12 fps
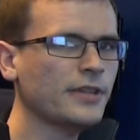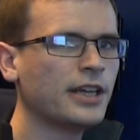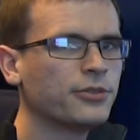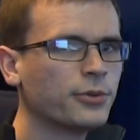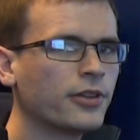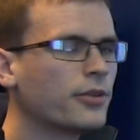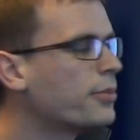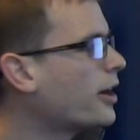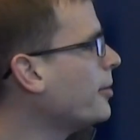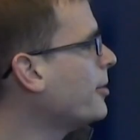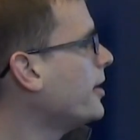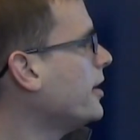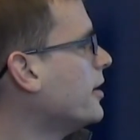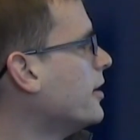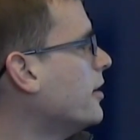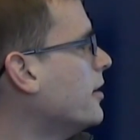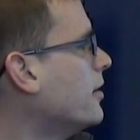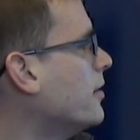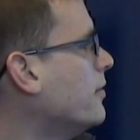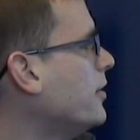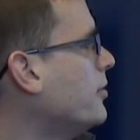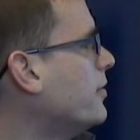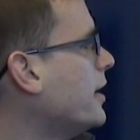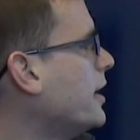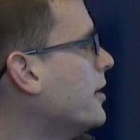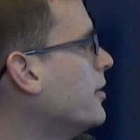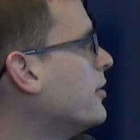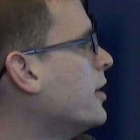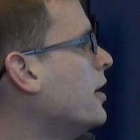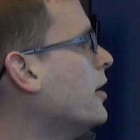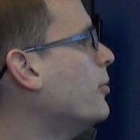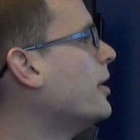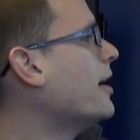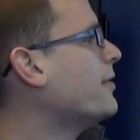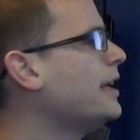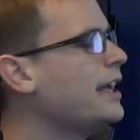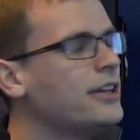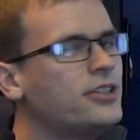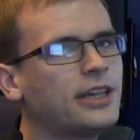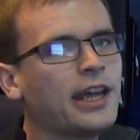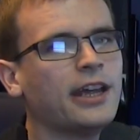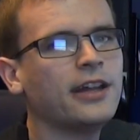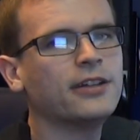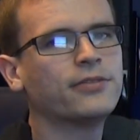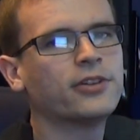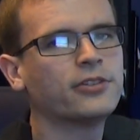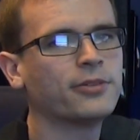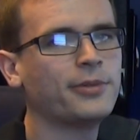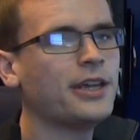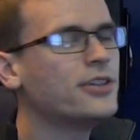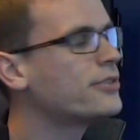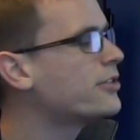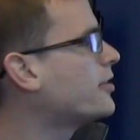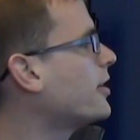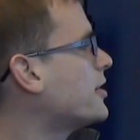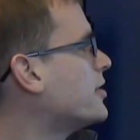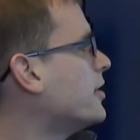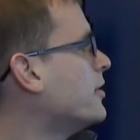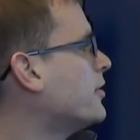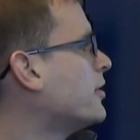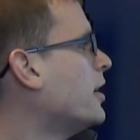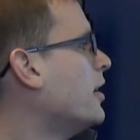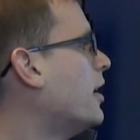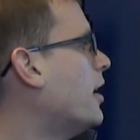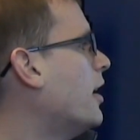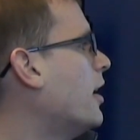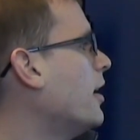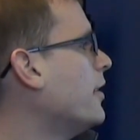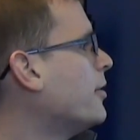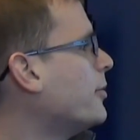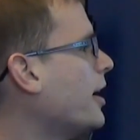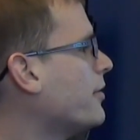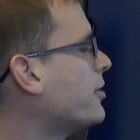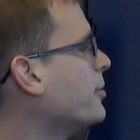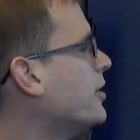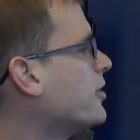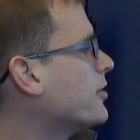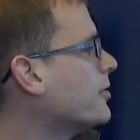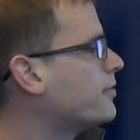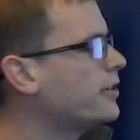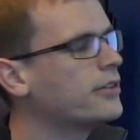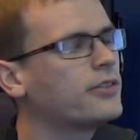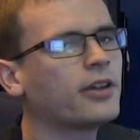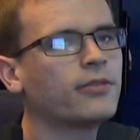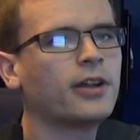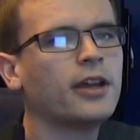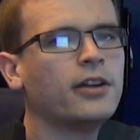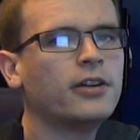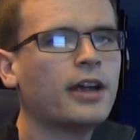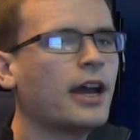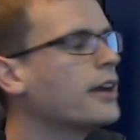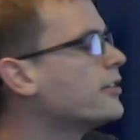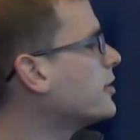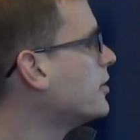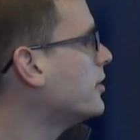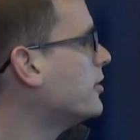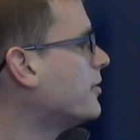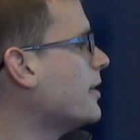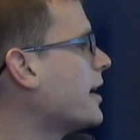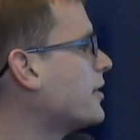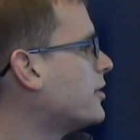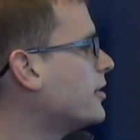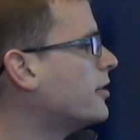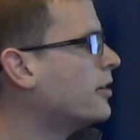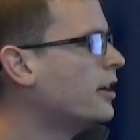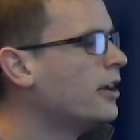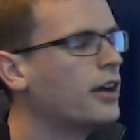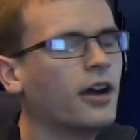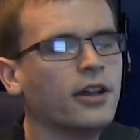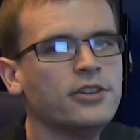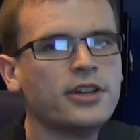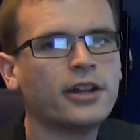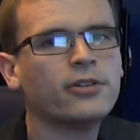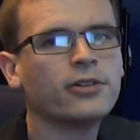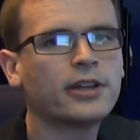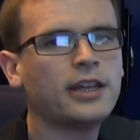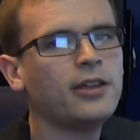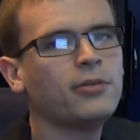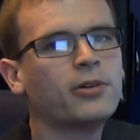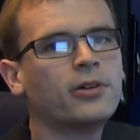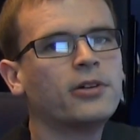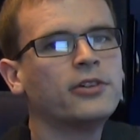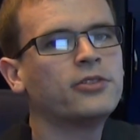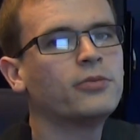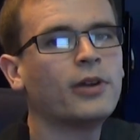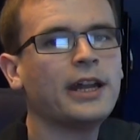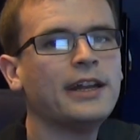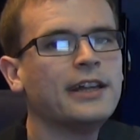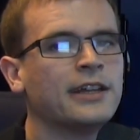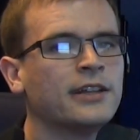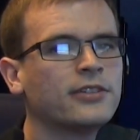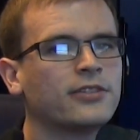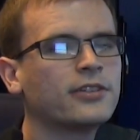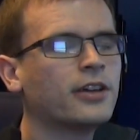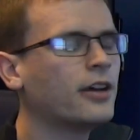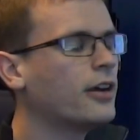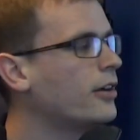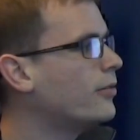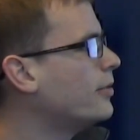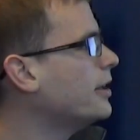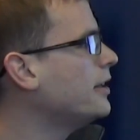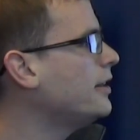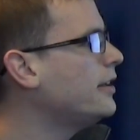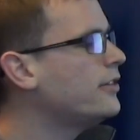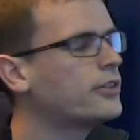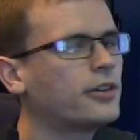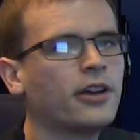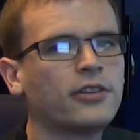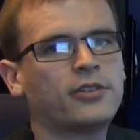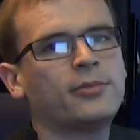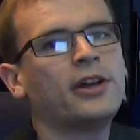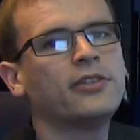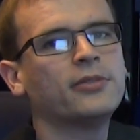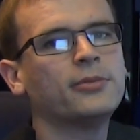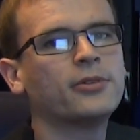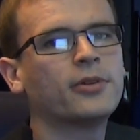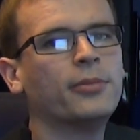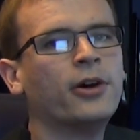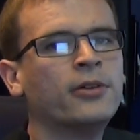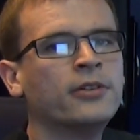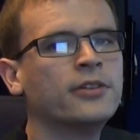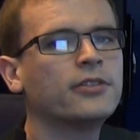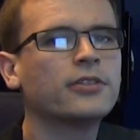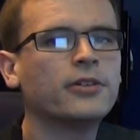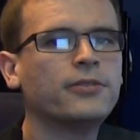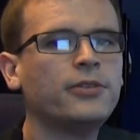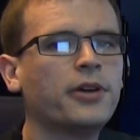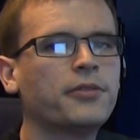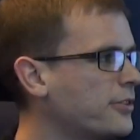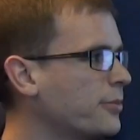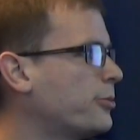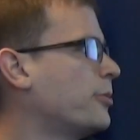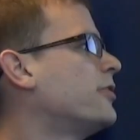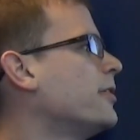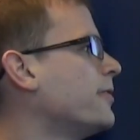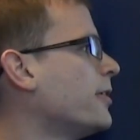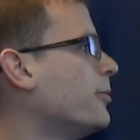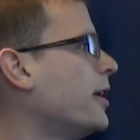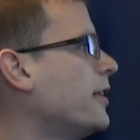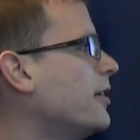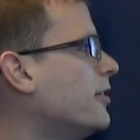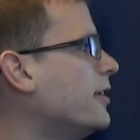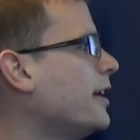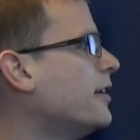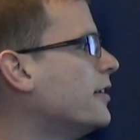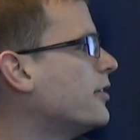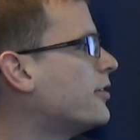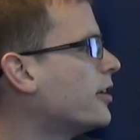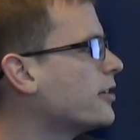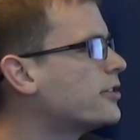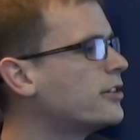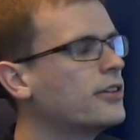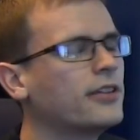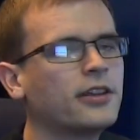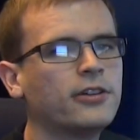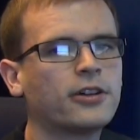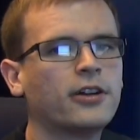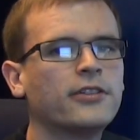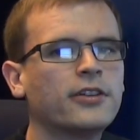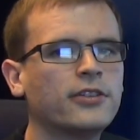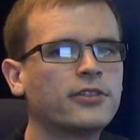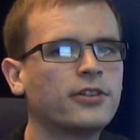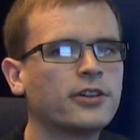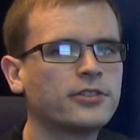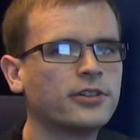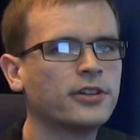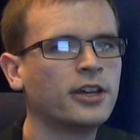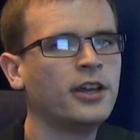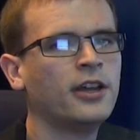as one of the primary viewed videos. We have an age gate if there's some age restrictions, and then we have some additional fields like writer, actor, director, general keywords, ratings. Really, these are customizable components. So if you have some specific way that your data is structured or that your content is structured,